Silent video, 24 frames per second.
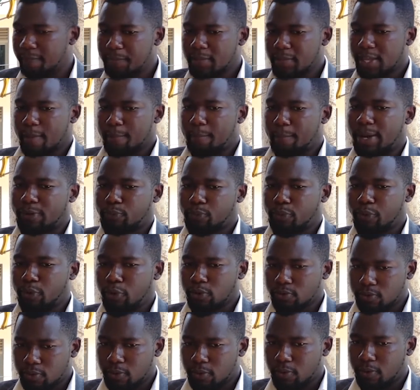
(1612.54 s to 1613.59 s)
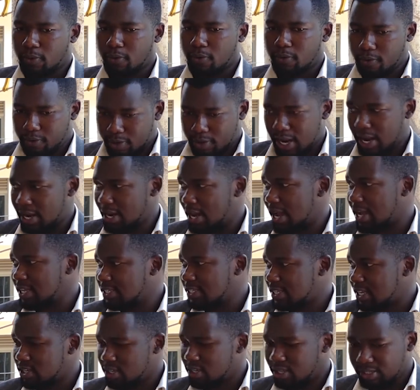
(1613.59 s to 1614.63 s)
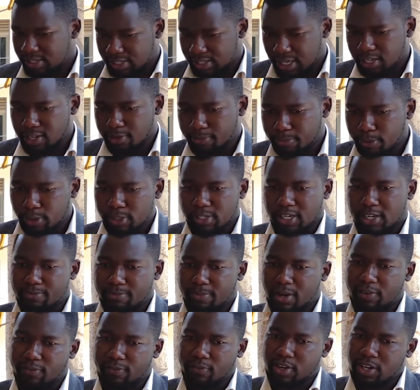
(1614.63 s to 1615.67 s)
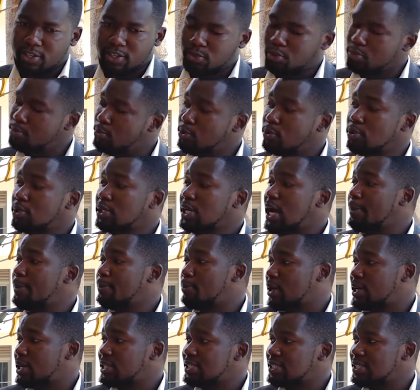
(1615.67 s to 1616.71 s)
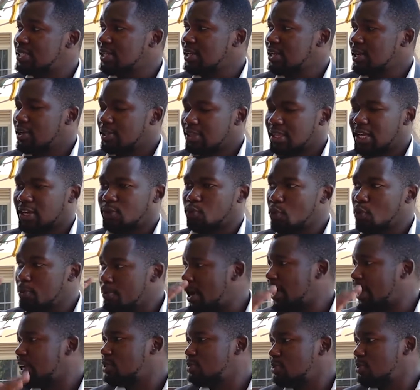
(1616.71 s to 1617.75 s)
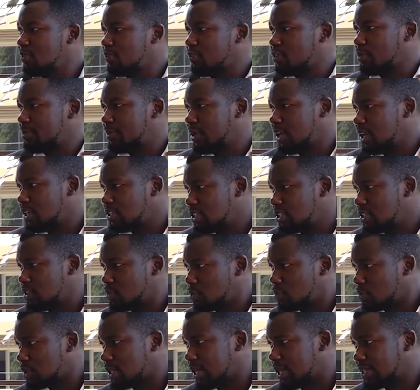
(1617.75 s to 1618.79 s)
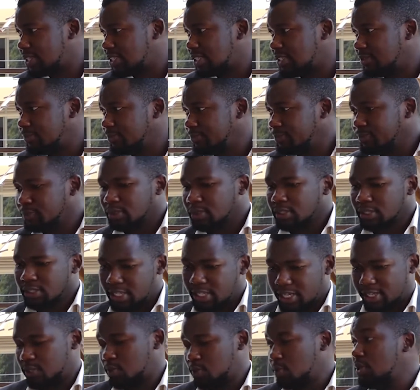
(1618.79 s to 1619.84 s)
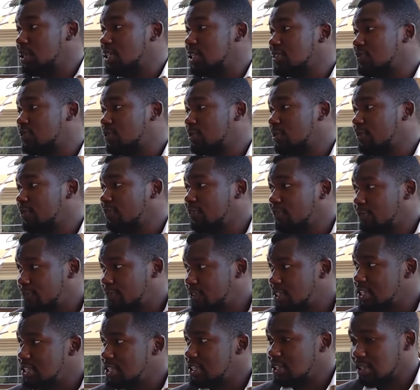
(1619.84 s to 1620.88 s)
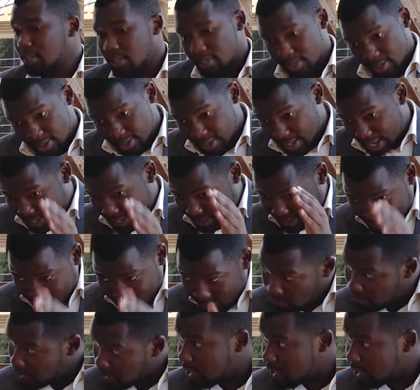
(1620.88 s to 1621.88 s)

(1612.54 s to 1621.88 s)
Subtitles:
here, but we also realize that it's an important part for us to build upwards, that we might be from 18 to 30, there are students from 15, they